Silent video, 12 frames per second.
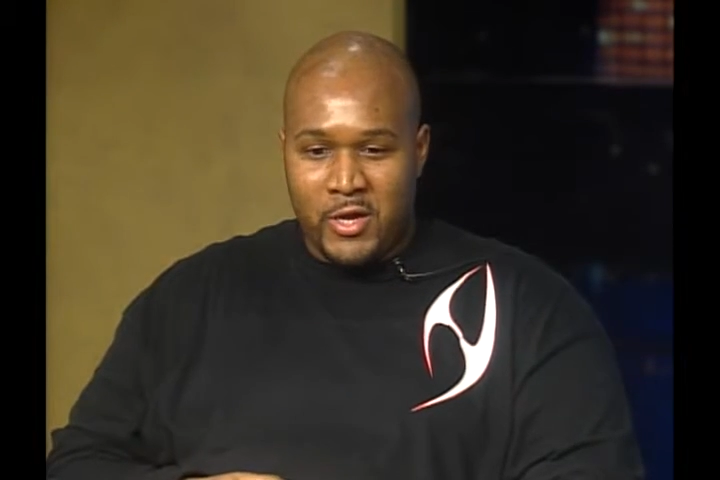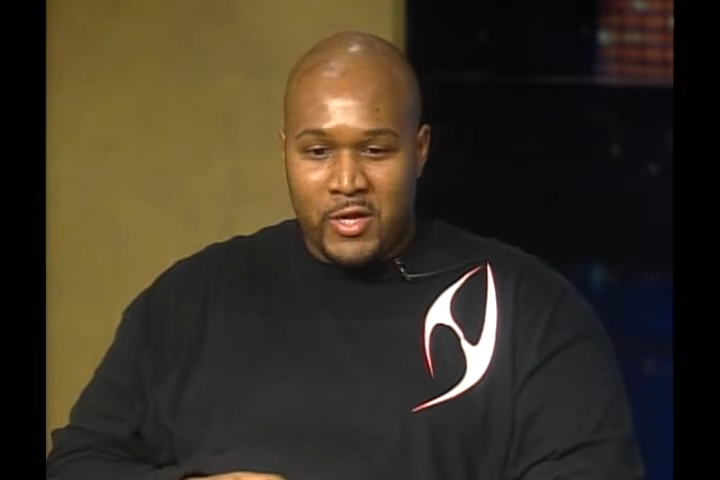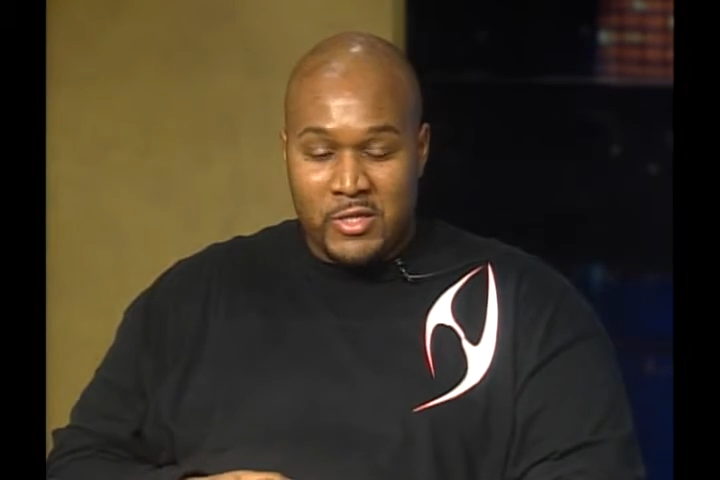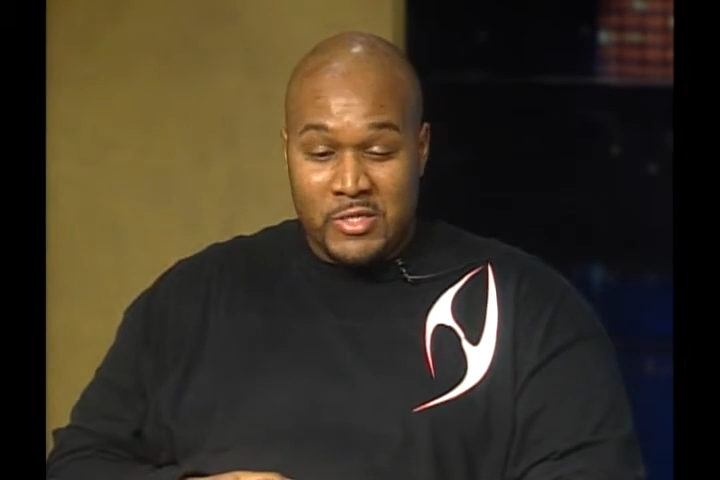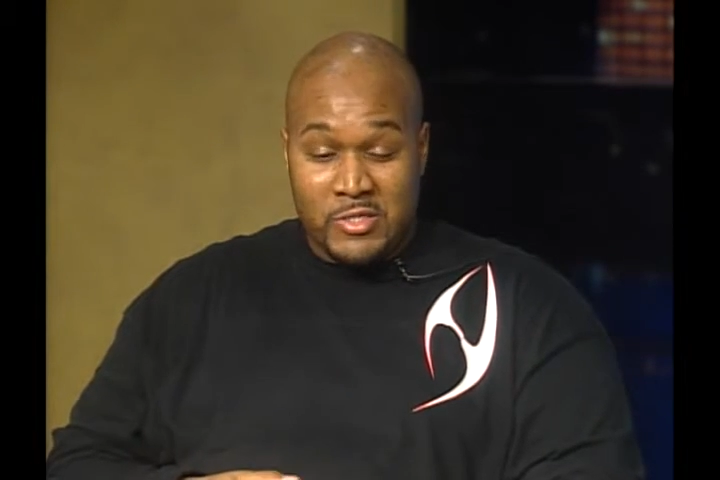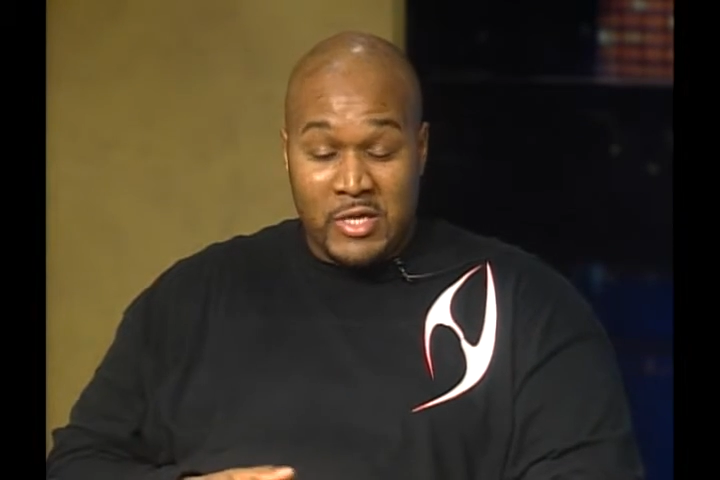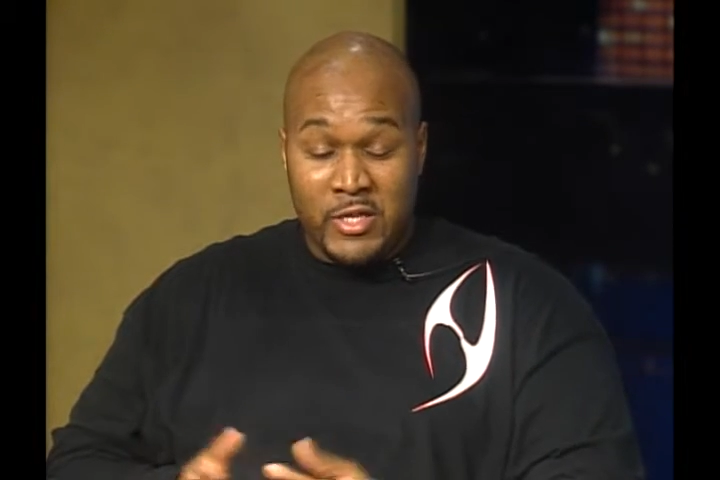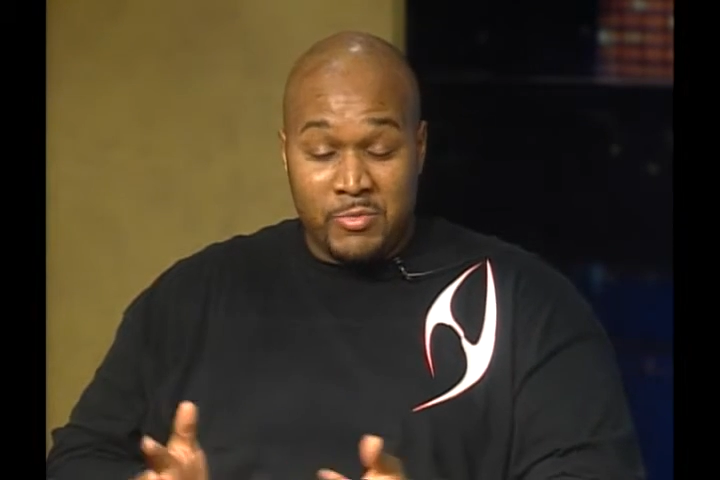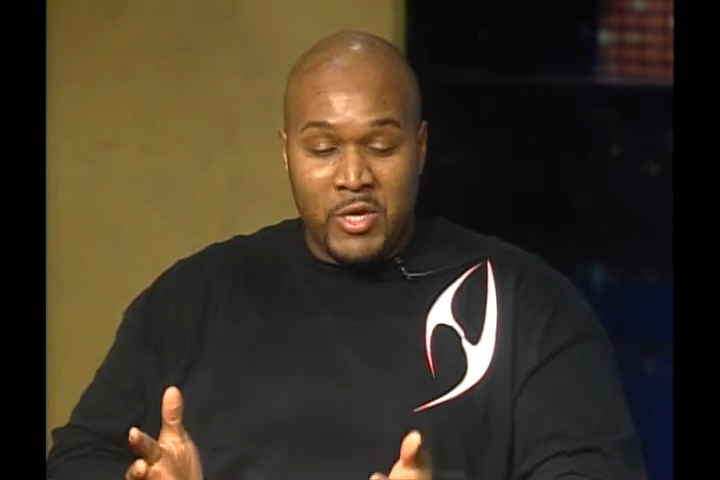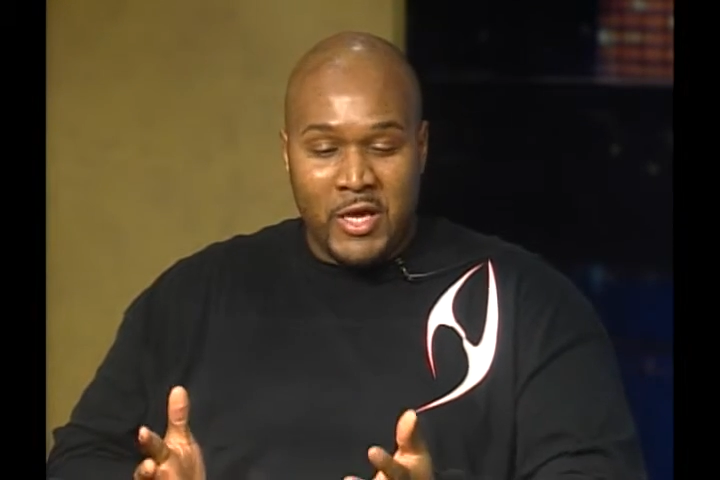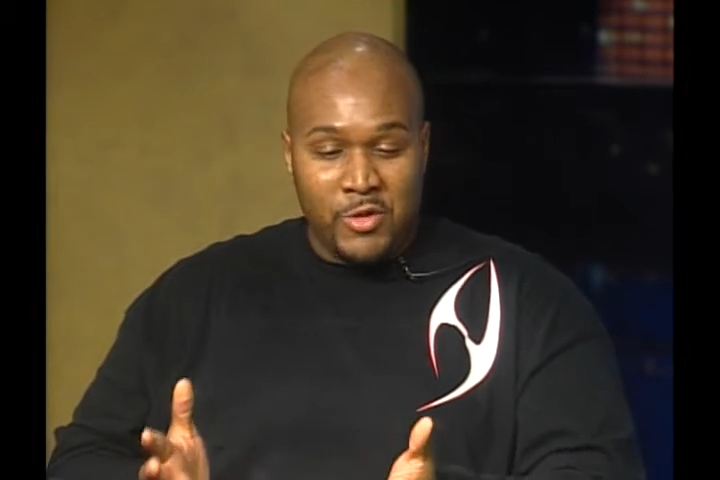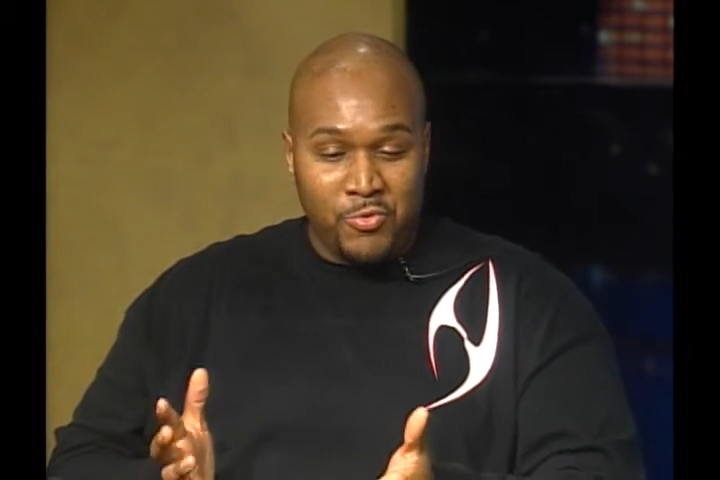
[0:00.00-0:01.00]
I
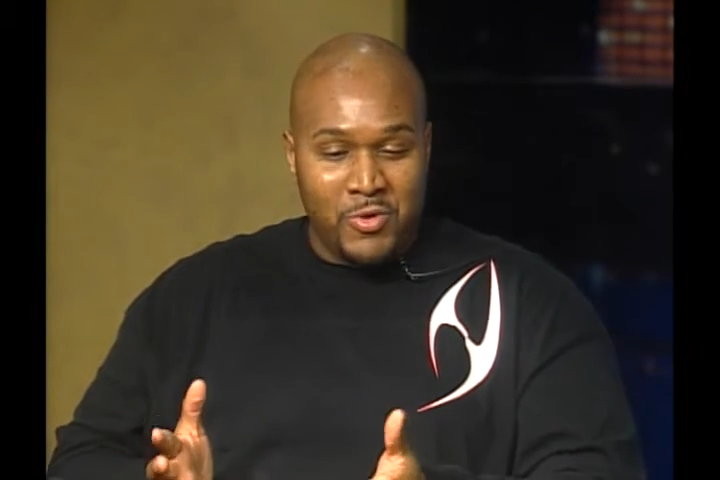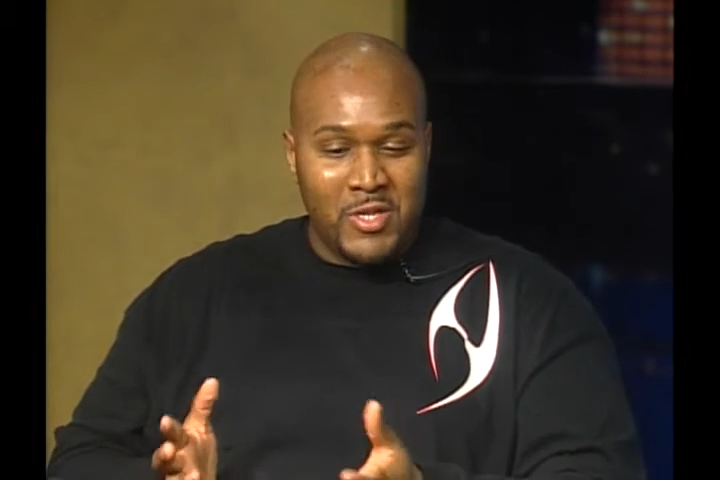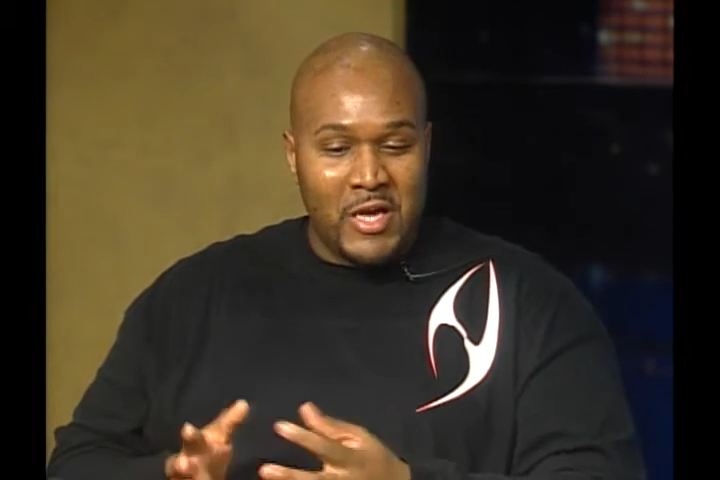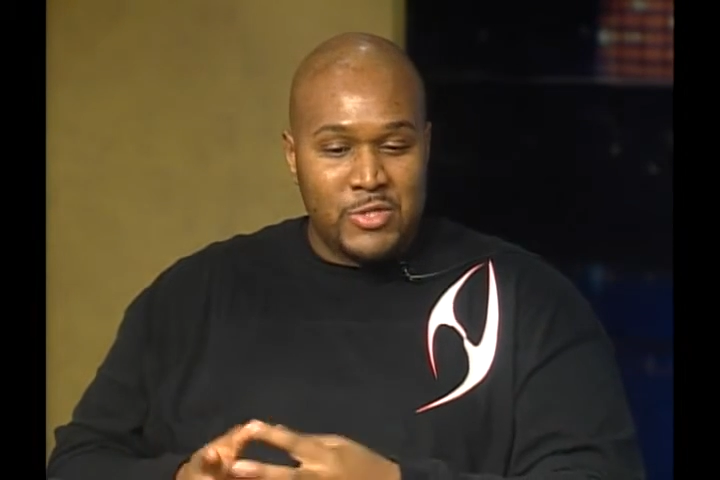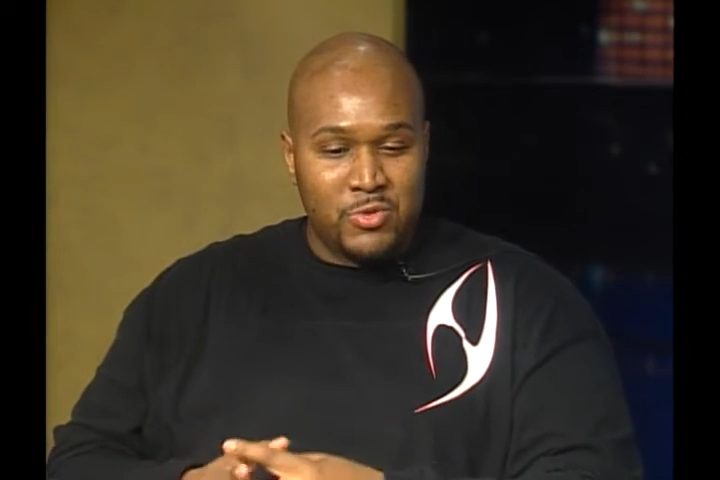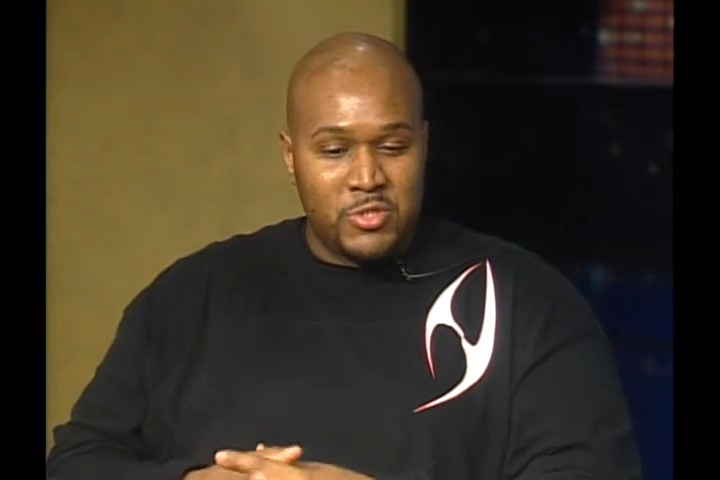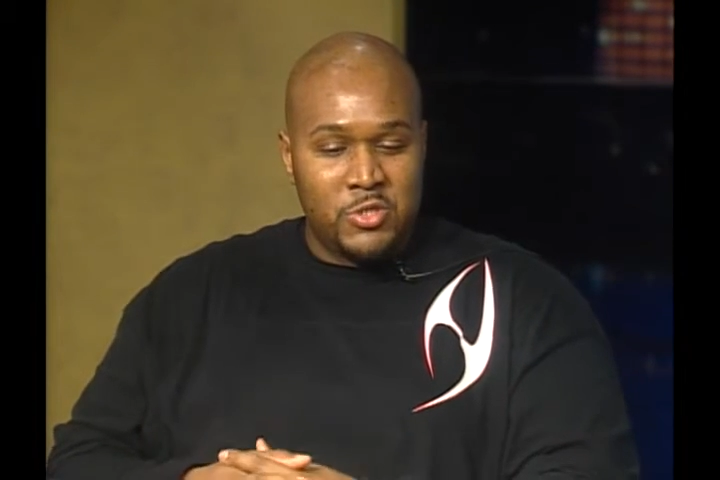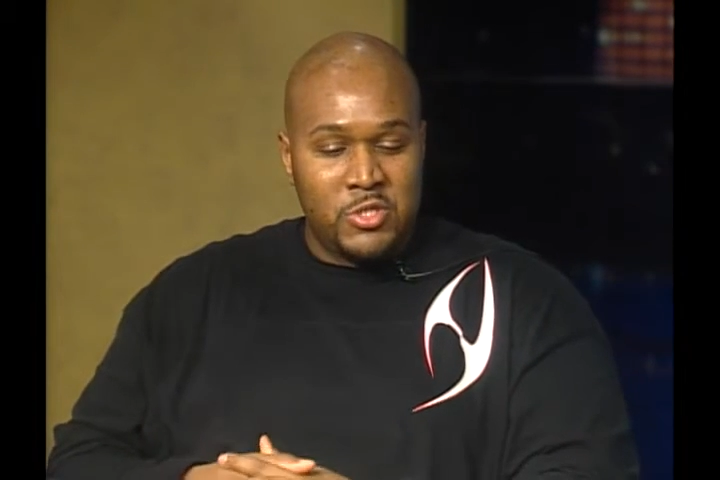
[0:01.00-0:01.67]
didn't realize what